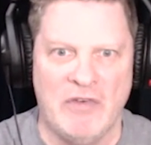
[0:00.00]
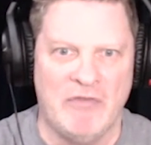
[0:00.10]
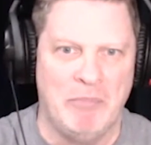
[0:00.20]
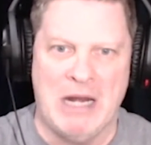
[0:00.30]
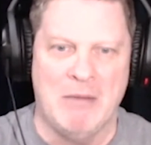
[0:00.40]

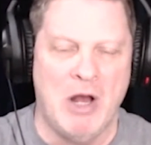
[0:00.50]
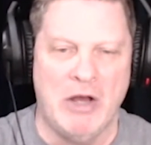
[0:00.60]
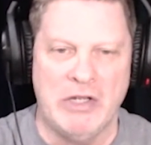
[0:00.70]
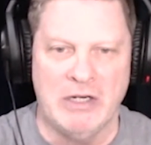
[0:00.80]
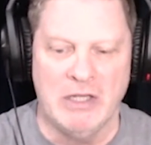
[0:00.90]
I've bet them all
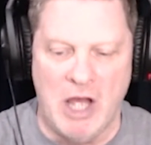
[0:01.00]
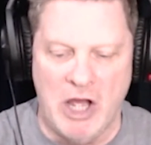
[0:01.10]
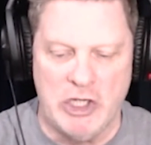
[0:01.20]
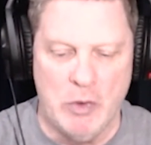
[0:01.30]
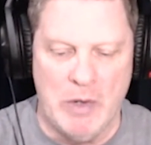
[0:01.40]
year long,
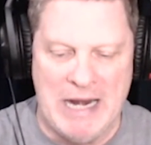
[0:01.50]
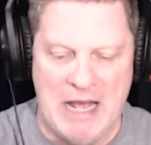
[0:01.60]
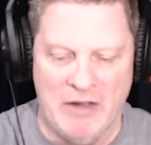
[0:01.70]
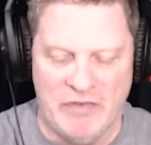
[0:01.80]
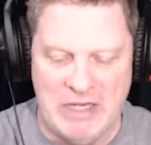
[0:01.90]

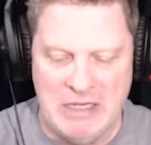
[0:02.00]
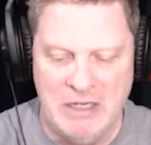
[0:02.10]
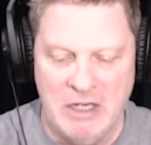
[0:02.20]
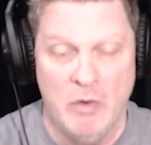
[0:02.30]
UNLV.